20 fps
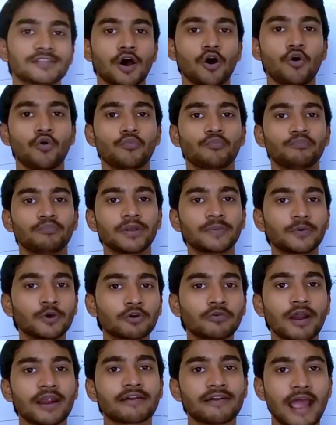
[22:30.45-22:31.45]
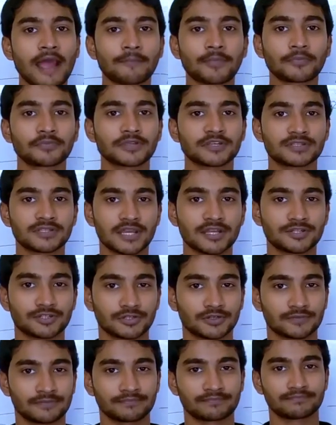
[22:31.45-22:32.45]
so before I wrap up this
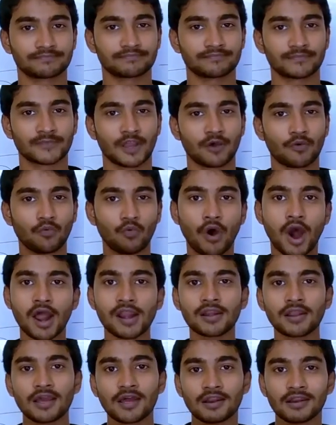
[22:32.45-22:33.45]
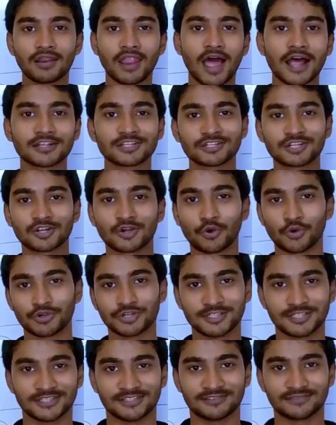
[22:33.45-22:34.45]
session, one last
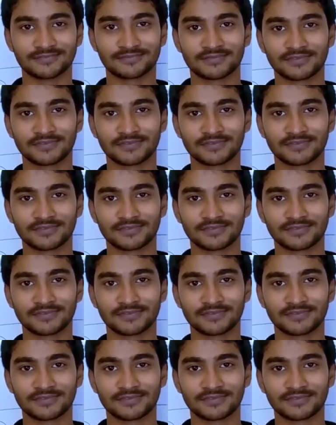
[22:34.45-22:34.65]
question.